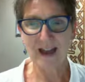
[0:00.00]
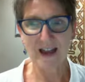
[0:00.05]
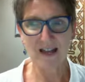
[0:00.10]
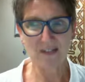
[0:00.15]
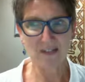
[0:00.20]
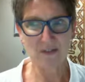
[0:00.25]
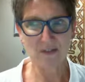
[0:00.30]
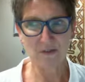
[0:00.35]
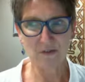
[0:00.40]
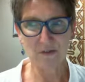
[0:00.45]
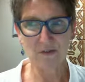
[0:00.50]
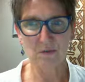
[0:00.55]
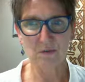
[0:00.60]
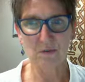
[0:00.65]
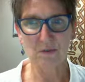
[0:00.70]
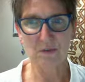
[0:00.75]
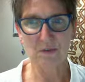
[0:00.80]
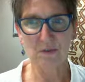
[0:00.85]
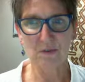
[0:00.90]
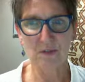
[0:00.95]
as
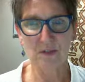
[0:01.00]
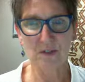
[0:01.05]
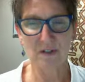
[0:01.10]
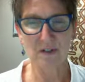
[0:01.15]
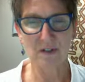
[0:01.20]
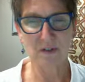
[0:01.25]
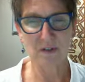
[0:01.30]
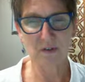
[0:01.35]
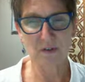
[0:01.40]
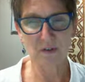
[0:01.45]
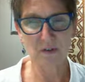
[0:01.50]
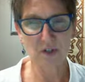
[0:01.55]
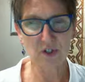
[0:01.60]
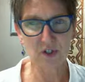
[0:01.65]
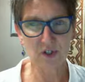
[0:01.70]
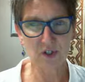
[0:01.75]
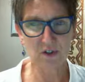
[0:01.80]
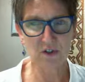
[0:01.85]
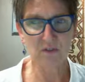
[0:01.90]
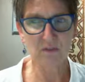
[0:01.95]
third world, the
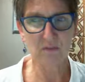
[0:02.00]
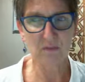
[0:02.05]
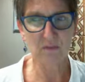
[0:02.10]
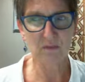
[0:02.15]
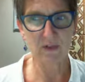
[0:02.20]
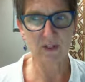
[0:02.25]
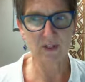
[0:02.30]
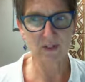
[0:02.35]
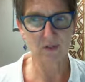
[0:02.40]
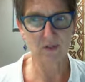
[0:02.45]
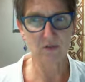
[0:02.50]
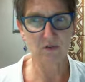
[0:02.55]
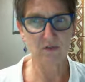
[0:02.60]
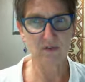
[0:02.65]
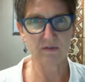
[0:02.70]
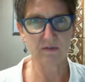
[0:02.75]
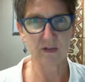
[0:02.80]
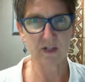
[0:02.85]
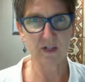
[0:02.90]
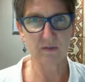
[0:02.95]
notion of moving social
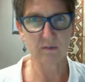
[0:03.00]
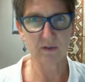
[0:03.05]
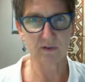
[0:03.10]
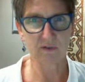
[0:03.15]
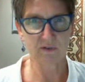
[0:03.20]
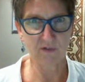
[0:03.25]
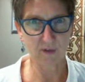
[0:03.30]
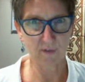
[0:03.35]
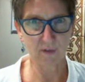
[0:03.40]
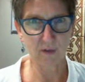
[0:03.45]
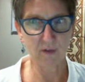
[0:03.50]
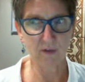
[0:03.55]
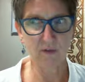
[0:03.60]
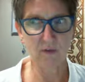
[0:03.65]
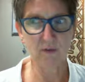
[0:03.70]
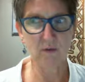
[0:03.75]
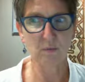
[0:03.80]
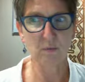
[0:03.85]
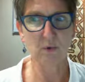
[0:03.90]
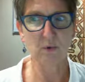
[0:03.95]
development from the
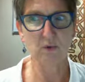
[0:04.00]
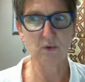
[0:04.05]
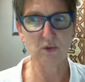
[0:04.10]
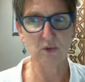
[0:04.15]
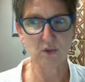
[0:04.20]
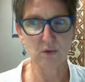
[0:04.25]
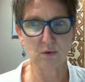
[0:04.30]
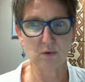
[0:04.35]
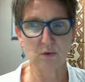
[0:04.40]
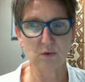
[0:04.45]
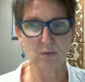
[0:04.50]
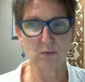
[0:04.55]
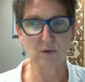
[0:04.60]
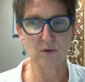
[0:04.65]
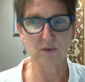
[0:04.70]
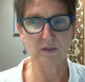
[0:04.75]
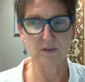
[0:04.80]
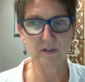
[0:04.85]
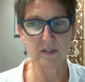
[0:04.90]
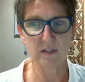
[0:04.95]
third world to all
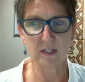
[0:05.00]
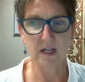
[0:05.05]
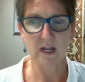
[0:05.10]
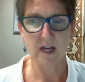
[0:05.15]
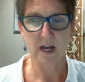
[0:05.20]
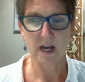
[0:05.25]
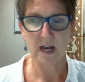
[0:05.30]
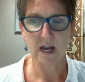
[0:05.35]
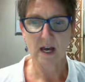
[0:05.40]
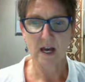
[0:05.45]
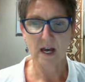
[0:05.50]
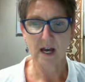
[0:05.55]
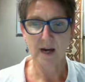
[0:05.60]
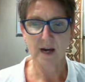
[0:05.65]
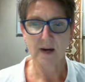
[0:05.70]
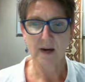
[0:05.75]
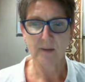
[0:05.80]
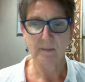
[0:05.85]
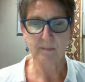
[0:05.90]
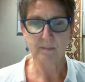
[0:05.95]
worlds
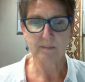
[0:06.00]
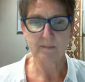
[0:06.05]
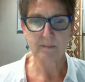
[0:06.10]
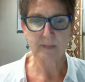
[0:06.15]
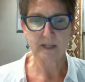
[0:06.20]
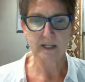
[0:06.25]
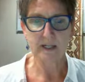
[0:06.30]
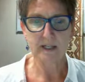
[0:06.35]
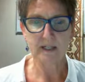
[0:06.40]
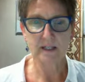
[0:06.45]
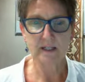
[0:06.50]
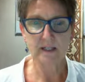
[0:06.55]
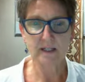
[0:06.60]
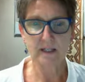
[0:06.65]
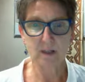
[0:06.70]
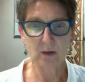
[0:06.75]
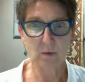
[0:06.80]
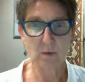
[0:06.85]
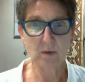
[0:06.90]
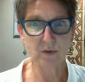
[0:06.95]
is
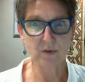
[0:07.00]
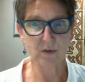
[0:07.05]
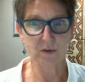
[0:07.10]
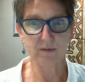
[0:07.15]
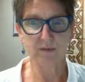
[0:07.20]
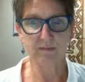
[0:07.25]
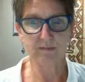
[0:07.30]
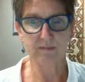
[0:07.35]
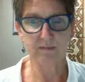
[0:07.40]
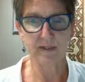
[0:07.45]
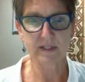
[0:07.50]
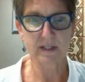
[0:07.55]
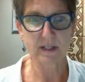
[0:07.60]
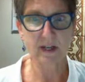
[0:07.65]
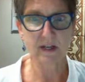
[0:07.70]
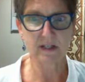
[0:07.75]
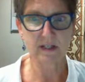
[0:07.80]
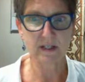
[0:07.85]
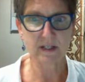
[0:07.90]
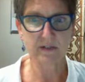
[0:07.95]
the quote on
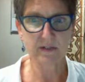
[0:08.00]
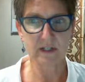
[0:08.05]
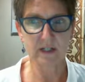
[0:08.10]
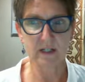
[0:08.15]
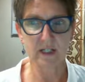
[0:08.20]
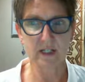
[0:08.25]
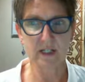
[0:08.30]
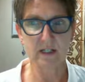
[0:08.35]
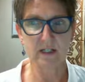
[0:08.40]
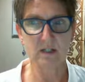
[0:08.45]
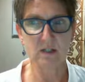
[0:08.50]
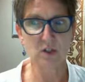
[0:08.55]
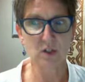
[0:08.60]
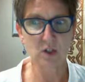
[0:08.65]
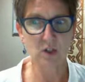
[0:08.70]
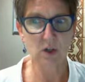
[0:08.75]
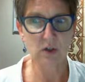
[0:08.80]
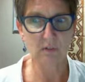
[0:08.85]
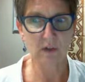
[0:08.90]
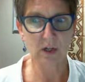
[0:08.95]
slide 17, that the
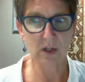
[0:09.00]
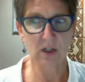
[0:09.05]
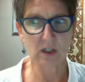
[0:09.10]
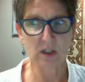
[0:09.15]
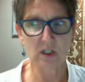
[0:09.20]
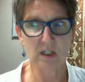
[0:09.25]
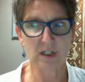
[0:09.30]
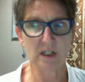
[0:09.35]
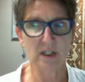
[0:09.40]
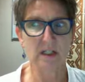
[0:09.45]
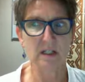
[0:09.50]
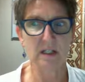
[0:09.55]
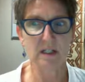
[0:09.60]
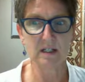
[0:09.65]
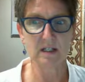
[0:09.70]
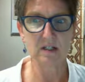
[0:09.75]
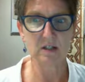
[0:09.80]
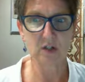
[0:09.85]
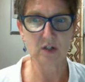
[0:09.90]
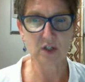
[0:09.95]
terminology and the
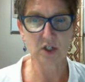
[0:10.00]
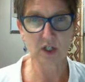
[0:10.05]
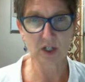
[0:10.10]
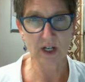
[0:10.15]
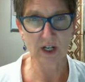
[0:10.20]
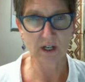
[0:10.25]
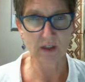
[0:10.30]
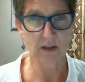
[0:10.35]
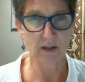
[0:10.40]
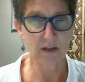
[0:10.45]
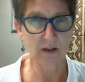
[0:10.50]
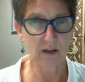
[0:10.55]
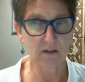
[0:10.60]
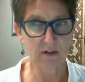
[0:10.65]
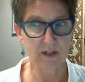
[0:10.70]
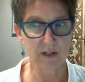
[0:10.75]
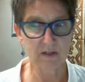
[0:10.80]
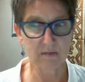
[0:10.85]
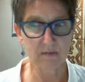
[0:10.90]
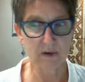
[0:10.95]
associated
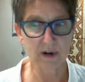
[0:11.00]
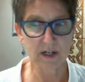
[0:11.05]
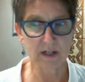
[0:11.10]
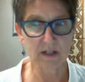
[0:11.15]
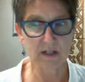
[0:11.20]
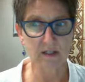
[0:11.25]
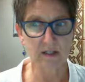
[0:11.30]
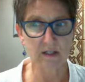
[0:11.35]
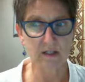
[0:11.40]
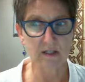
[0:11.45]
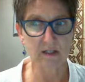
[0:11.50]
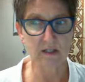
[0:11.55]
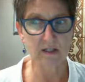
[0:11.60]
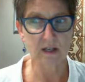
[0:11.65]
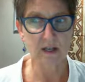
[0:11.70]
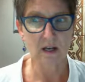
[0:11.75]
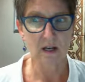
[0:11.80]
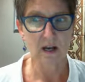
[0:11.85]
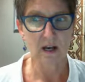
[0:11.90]
theories and practices